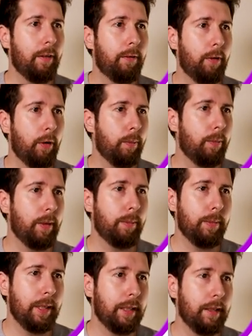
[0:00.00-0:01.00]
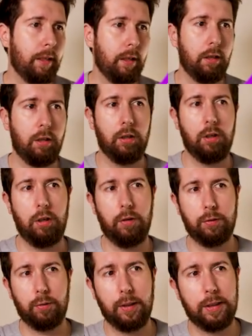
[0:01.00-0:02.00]
from the middle
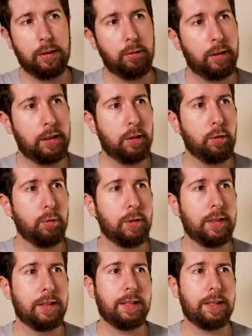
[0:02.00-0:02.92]
of 2022, they